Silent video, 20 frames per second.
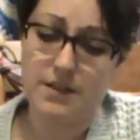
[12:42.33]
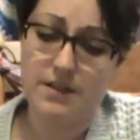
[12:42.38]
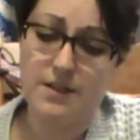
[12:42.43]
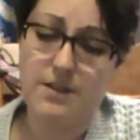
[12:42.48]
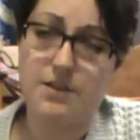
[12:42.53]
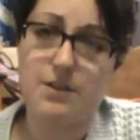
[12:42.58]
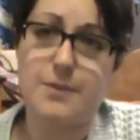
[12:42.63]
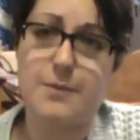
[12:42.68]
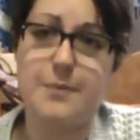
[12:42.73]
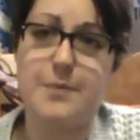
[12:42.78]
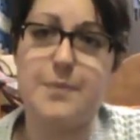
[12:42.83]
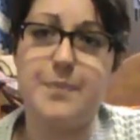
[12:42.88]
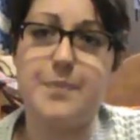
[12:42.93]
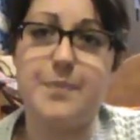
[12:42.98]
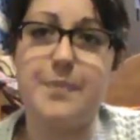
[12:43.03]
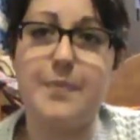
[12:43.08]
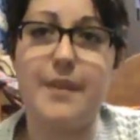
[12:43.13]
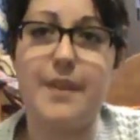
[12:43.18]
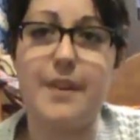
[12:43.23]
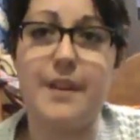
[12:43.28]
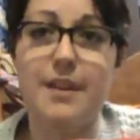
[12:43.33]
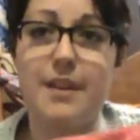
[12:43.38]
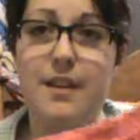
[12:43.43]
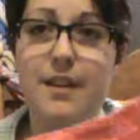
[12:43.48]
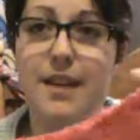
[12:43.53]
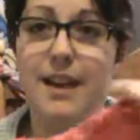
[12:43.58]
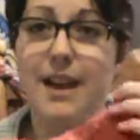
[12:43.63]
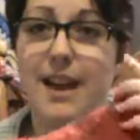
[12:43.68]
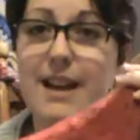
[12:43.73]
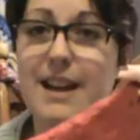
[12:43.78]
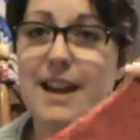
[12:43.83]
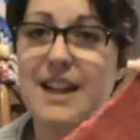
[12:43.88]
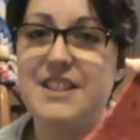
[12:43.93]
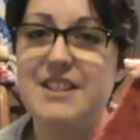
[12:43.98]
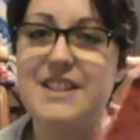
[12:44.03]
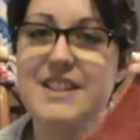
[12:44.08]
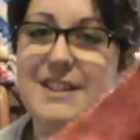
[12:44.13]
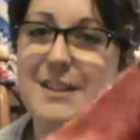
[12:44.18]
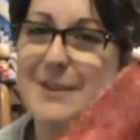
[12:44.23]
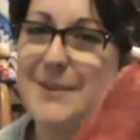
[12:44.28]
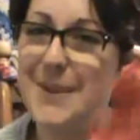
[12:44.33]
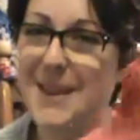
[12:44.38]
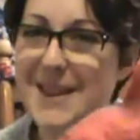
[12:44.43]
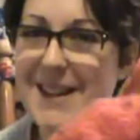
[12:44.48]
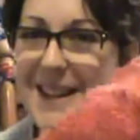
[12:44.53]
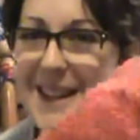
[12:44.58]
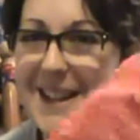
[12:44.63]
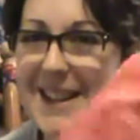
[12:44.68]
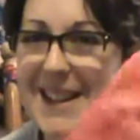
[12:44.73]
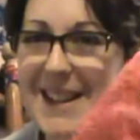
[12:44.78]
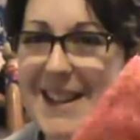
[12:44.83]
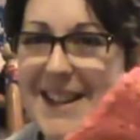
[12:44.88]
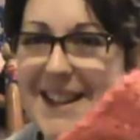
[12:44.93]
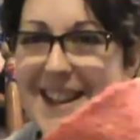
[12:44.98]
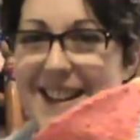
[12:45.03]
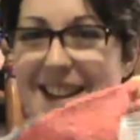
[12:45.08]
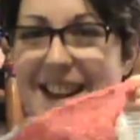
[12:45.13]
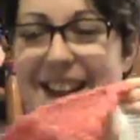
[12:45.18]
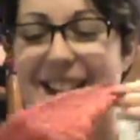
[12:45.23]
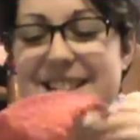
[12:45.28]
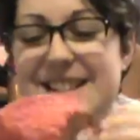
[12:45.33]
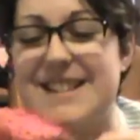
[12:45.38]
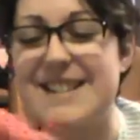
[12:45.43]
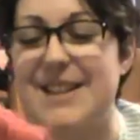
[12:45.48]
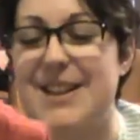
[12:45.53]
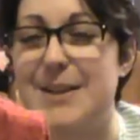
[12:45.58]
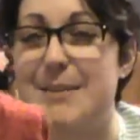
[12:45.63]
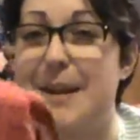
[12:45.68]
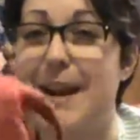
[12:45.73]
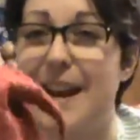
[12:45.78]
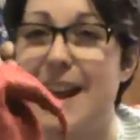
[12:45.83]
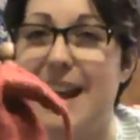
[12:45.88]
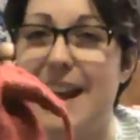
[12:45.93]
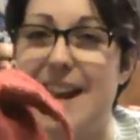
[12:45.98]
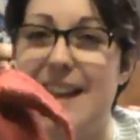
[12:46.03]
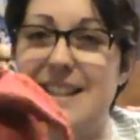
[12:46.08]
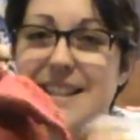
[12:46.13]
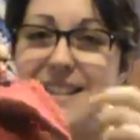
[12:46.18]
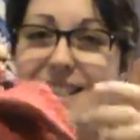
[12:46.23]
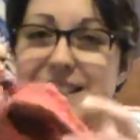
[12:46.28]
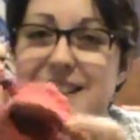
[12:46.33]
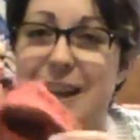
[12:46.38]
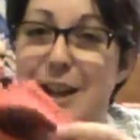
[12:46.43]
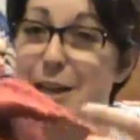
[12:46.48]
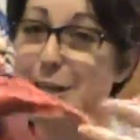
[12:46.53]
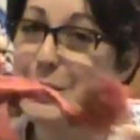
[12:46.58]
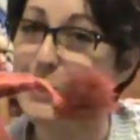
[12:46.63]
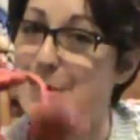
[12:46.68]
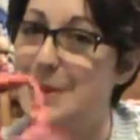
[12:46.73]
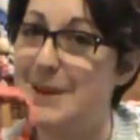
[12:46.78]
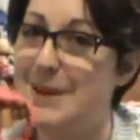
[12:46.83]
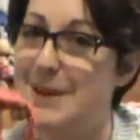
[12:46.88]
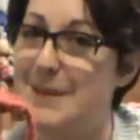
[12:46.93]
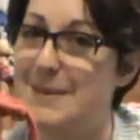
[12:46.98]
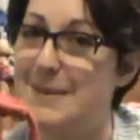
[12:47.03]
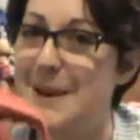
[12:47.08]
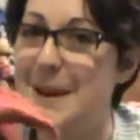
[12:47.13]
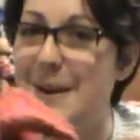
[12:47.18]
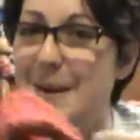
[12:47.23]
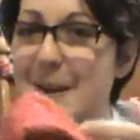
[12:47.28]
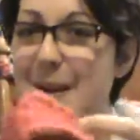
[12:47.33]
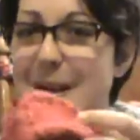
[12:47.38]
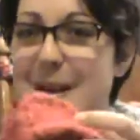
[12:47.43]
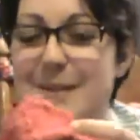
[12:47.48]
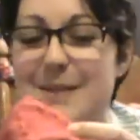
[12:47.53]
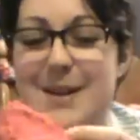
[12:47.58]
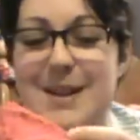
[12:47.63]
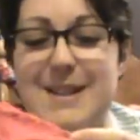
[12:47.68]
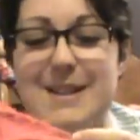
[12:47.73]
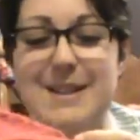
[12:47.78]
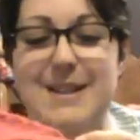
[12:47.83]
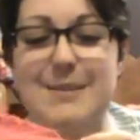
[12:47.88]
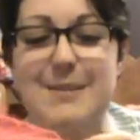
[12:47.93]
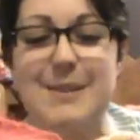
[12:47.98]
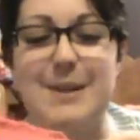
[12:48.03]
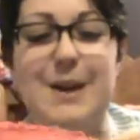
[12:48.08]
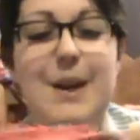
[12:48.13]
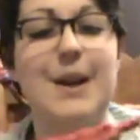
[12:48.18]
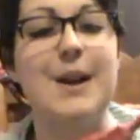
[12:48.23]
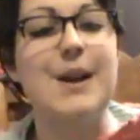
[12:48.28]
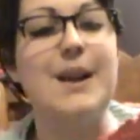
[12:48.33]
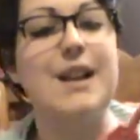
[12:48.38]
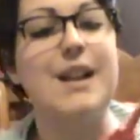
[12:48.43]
So, and actually the one lady in the class saw my hat and decided she wanted to make one very similar.